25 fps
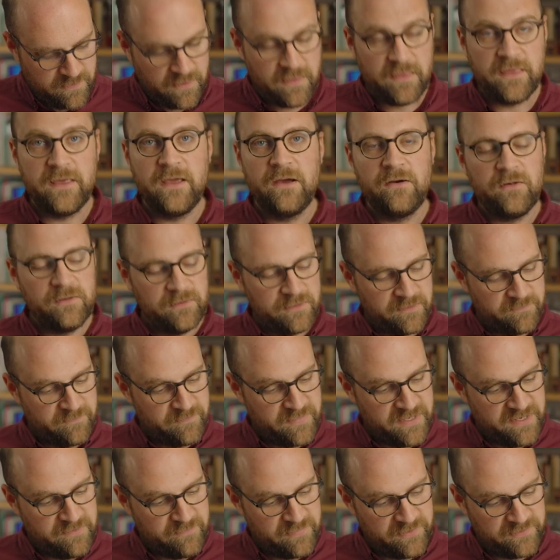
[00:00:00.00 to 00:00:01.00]
"The older
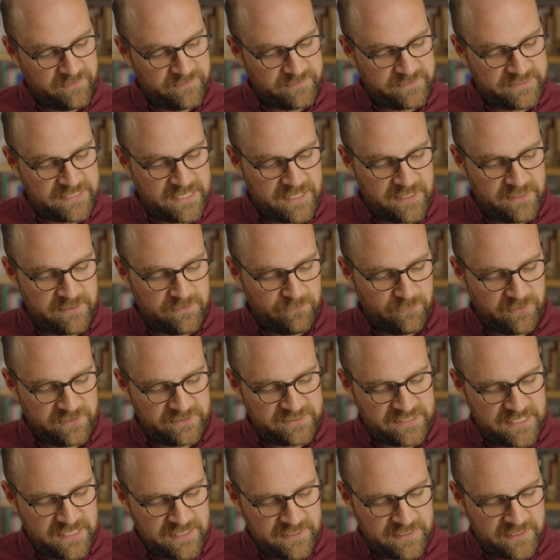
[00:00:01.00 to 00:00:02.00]
people will
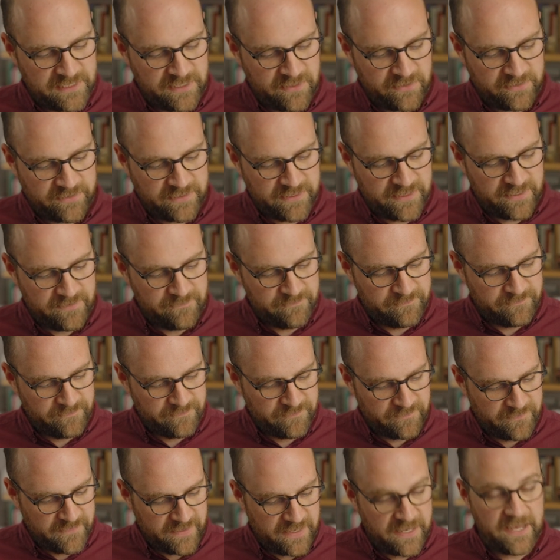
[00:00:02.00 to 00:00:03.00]
tell the younger,
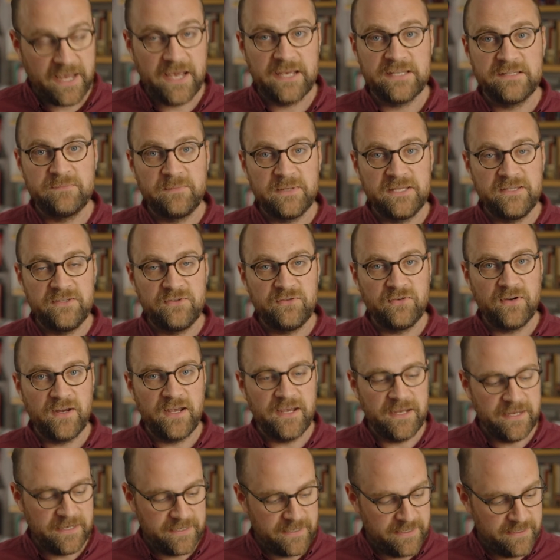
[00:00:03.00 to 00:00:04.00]
it has been
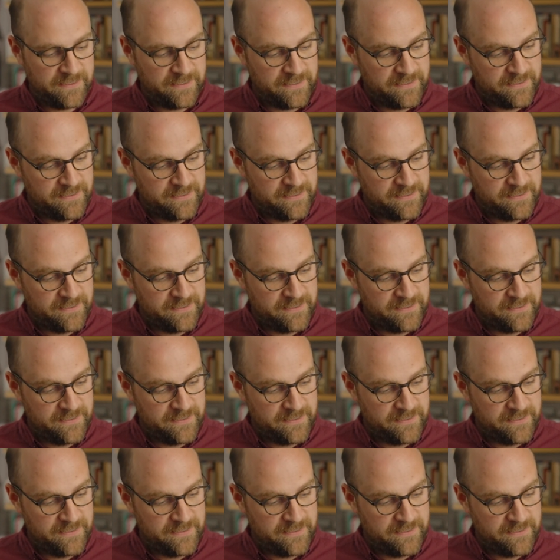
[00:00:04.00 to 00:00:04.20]
tried.